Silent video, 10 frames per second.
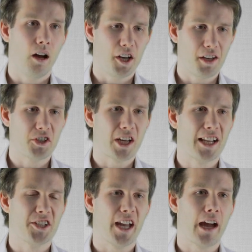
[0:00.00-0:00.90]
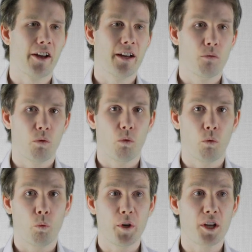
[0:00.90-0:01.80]
Another challenging area,
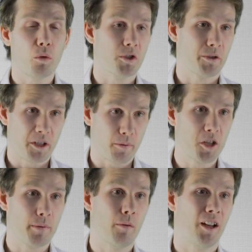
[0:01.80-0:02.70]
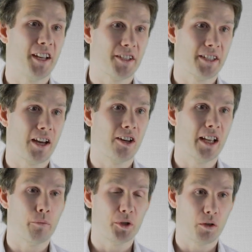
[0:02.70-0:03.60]
we don't want to expose people
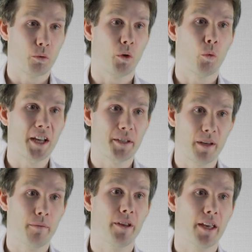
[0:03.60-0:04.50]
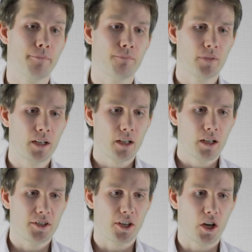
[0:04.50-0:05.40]
unnecessarily and we don't want to waste PPE.
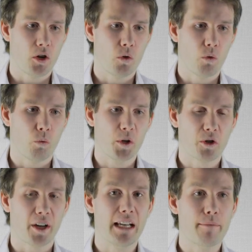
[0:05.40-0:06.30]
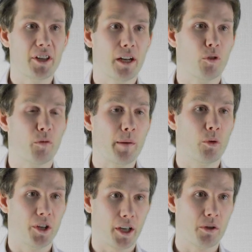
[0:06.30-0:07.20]
So we try and limit the number of
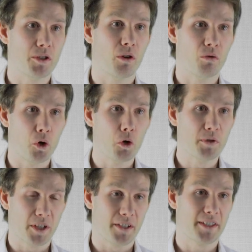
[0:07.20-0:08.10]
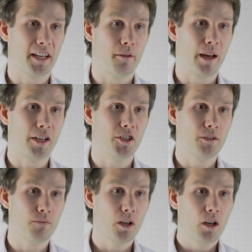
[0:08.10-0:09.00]
people that go into a room to consent a
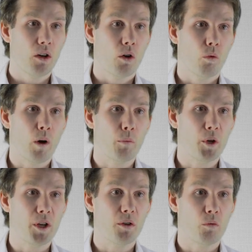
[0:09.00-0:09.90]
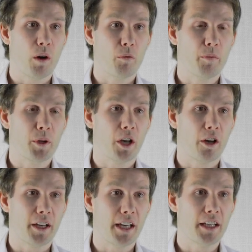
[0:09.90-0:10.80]
patient. When we've been
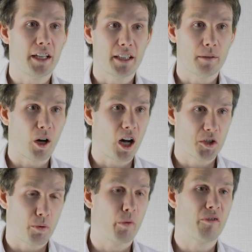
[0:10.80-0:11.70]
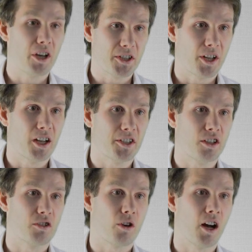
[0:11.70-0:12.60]
going in the past, when we first started
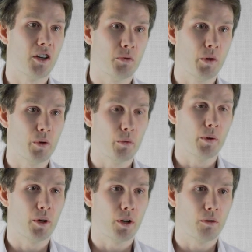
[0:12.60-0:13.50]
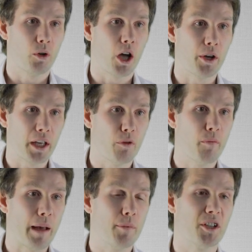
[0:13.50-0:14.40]
our trials, we were going in
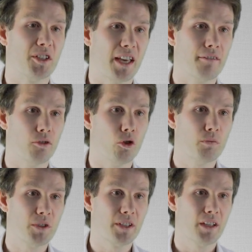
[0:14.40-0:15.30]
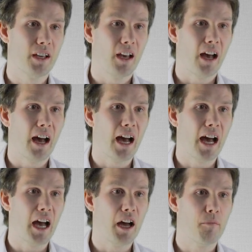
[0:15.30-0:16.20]
with paper consent forms.
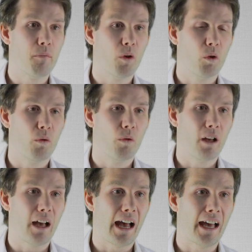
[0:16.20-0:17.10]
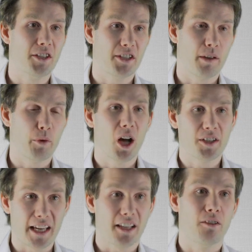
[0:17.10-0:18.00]
And so then we were
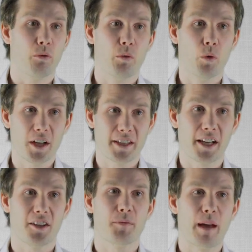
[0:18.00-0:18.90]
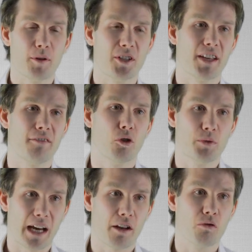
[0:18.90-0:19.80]
taking those paper consent
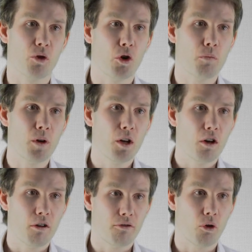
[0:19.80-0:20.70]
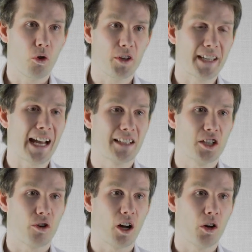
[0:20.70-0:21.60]
forms out of the room. For the
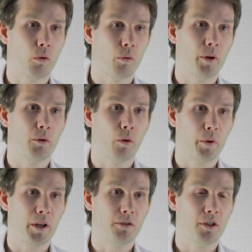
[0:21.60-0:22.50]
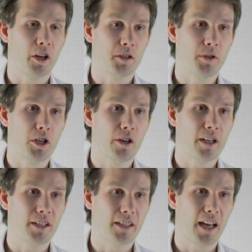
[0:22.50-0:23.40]
tactic trial, what we're going to be
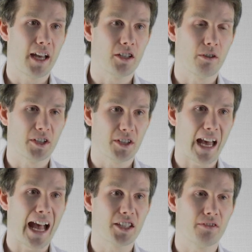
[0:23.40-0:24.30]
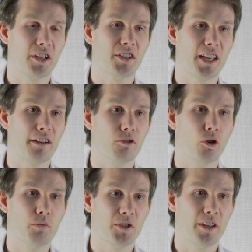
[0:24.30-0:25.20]
doing is doing scans of the consent
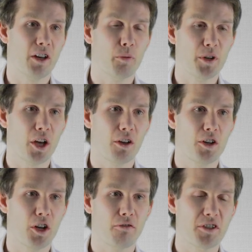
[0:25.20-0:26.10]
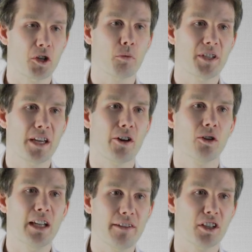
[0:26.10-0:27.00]
forms, so there will be no physical
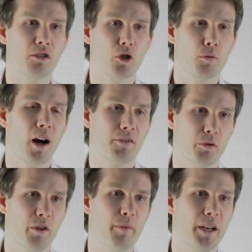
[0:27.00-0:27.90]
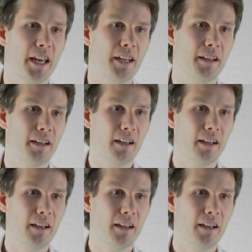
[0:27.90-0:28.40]
material leaving the room after we've been in.